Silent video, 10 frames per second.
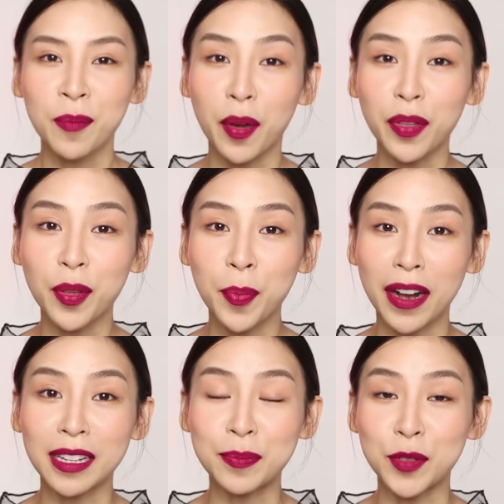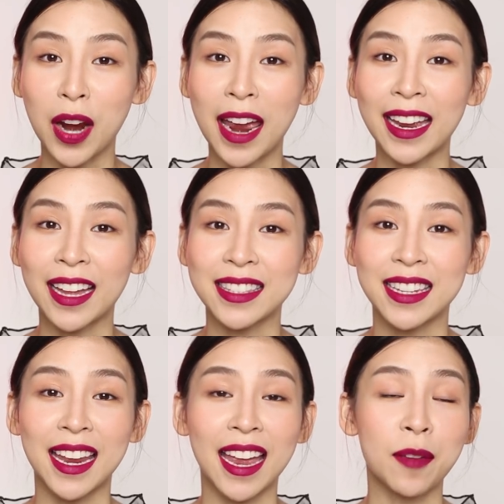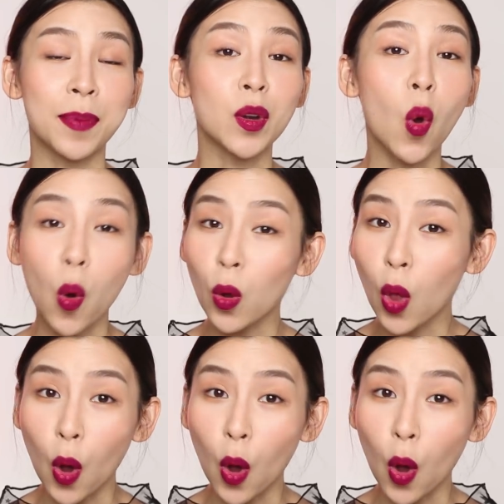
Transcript: Both of the products I'm trying out today have been all